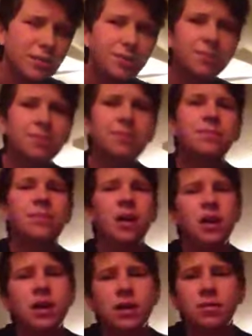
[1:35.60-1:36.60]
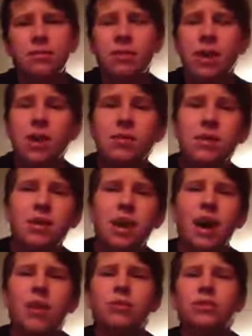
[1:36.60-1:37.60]
And maybe
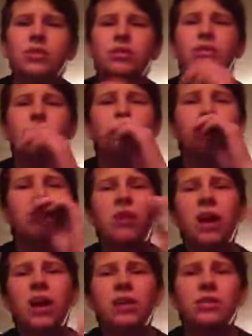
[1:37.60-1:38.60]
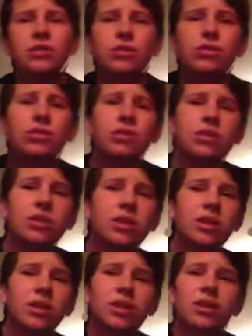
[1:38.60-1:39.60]
I was too blind to
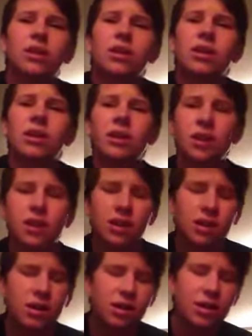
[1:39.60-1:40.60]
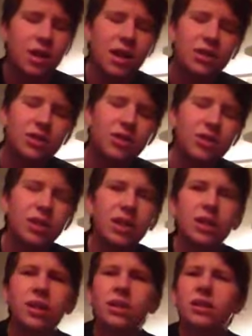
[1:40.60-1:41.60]
see that you
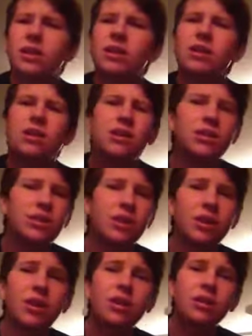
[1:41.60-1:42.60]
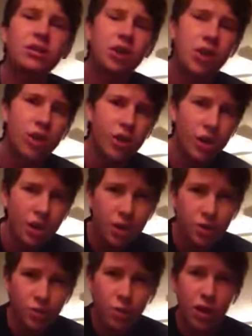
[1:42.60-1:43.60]
needed a change.
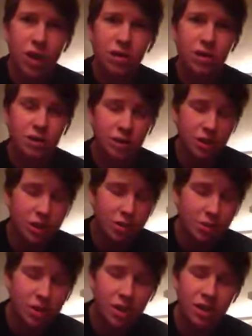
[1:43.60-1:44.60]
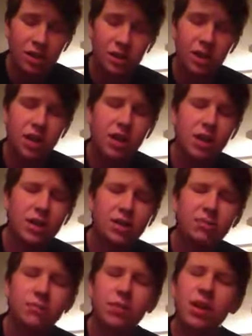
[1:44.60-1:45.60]
And was it something I said
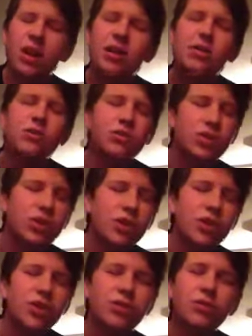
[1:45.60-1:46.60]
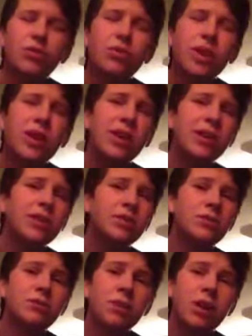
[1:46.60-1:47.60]
to make you turn away,
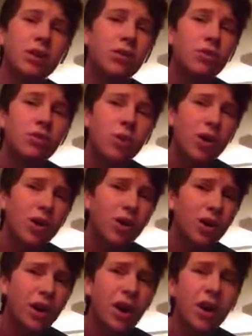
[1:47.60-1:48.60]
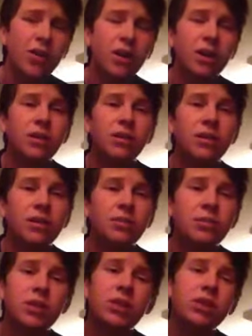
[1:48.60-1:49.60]
to make you walk out and leave
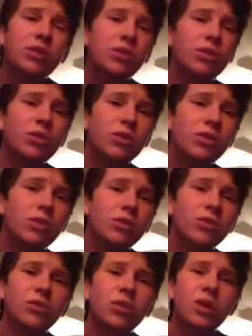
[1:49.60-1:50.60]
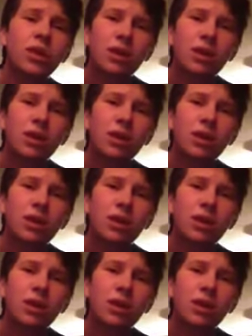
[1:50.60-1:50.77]
me cold?